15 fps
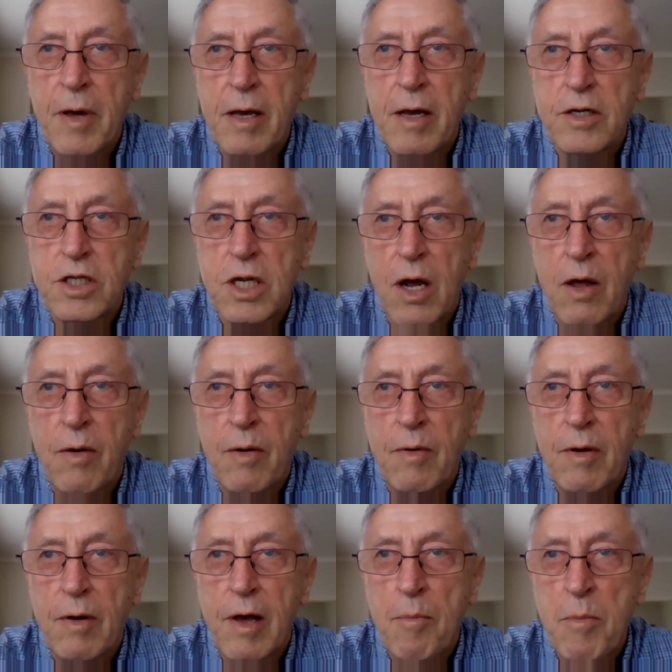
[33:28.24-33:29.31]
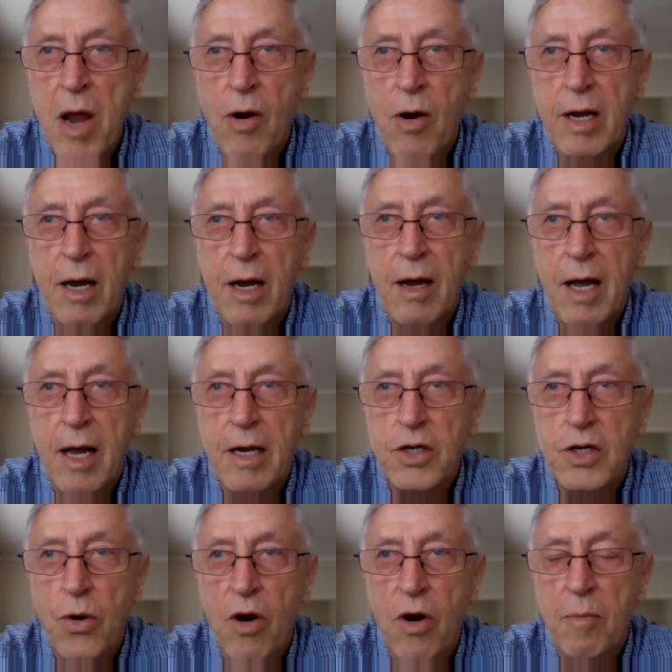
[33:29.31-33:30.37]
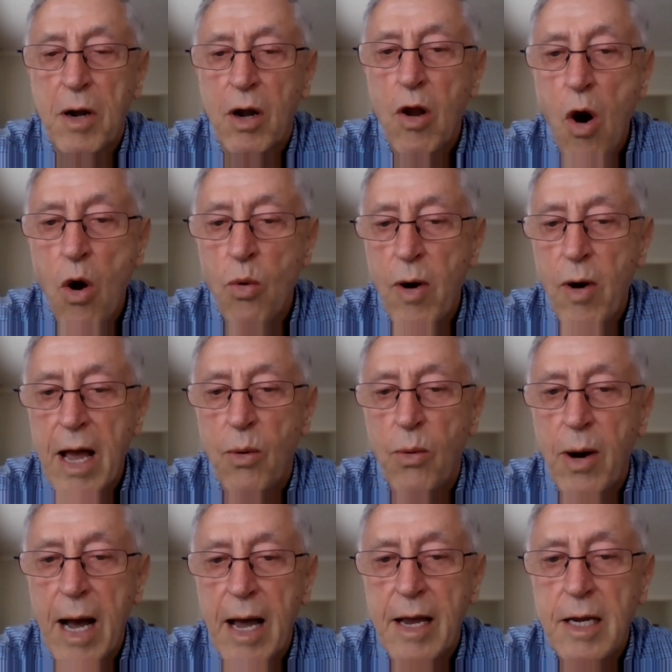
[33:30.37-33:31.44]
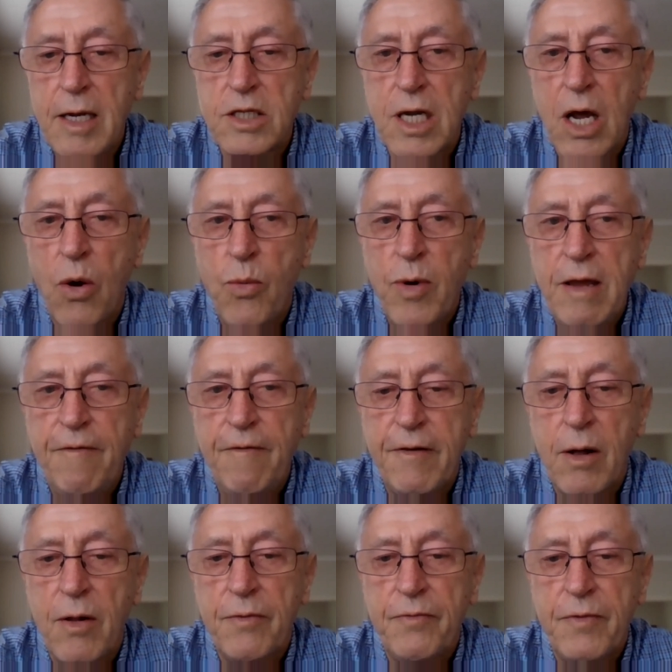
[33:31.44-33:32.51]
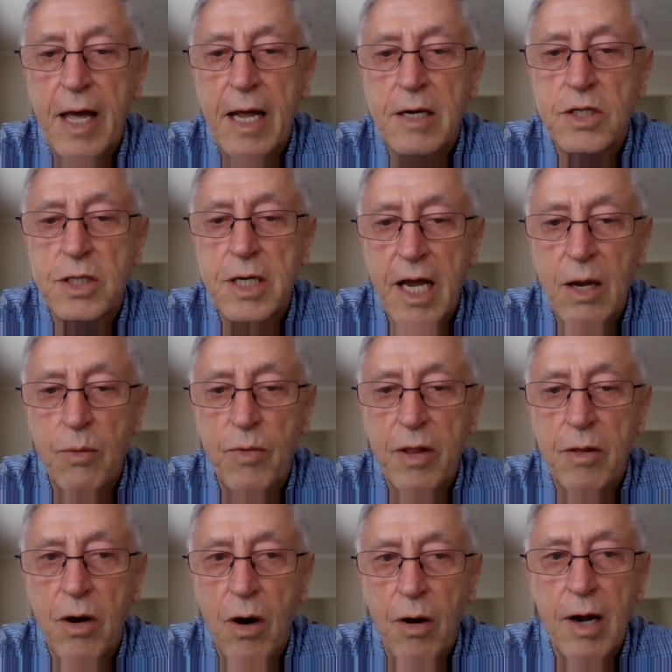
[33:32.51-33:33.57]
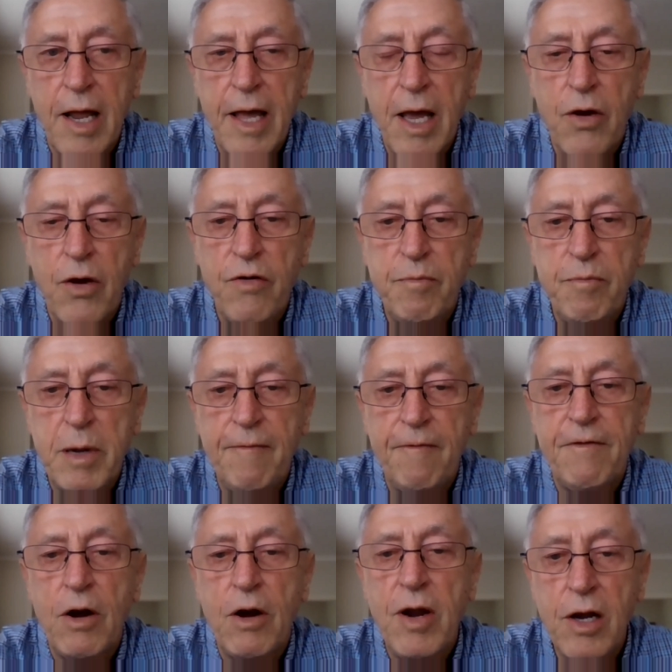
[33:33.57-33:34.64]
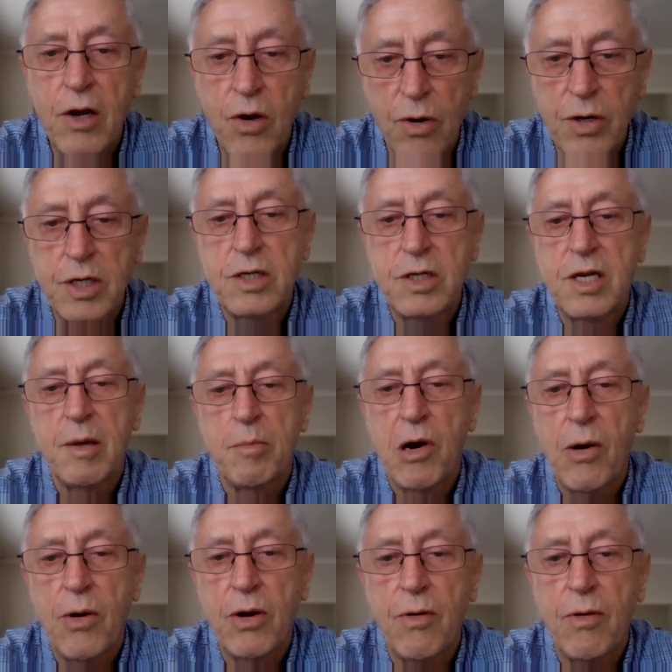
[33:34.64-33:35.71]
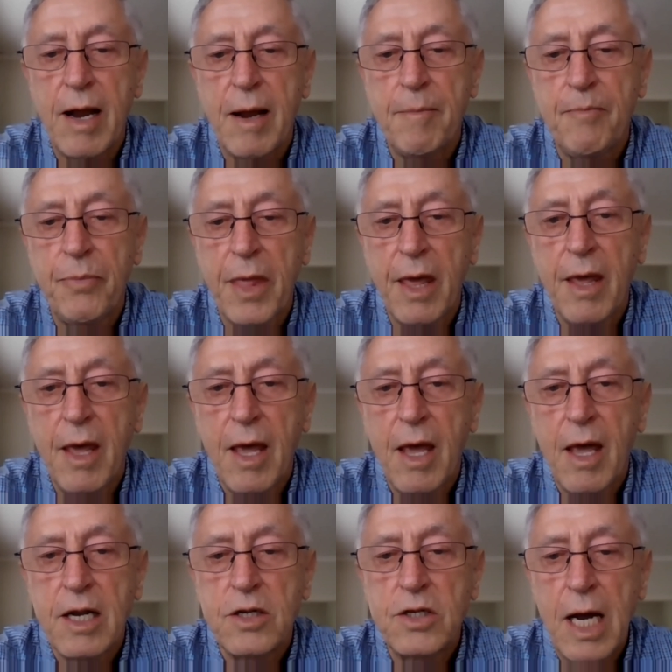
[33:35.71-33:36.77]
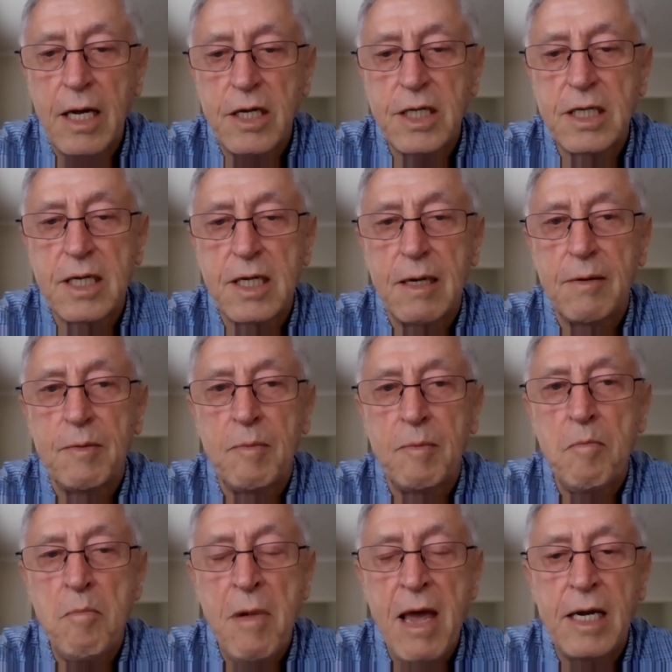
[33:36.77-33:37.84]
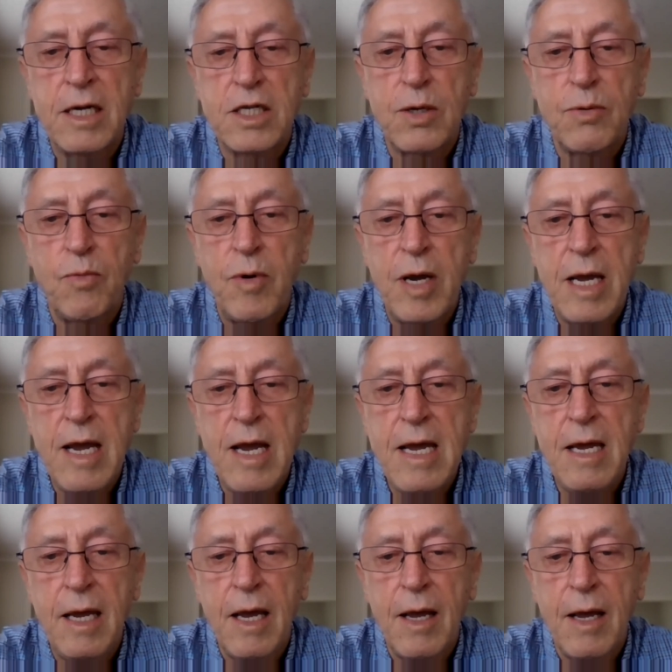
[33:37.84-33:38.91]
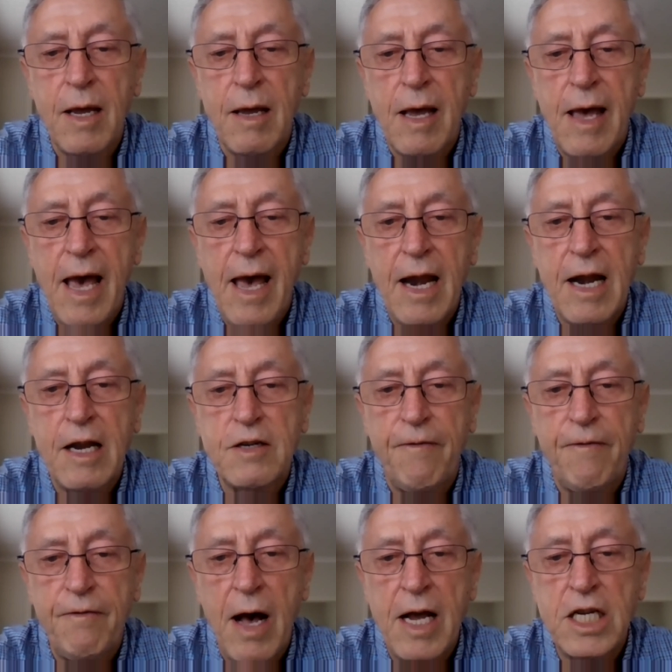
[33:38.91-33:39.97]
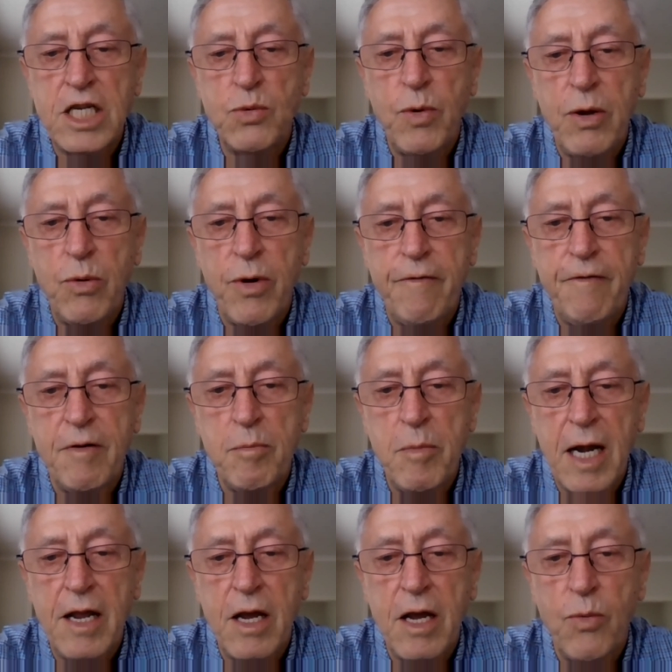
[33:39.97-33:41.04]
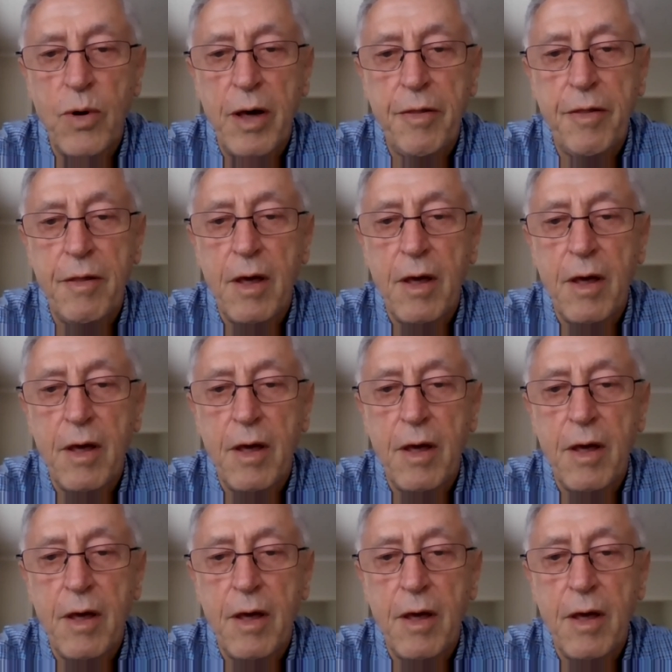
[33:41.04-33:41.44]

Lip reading: It's America and Europe, a long way away. So we felt that sticking with Cochlear, who've been very good to the program, just meant we had a device we were familiar with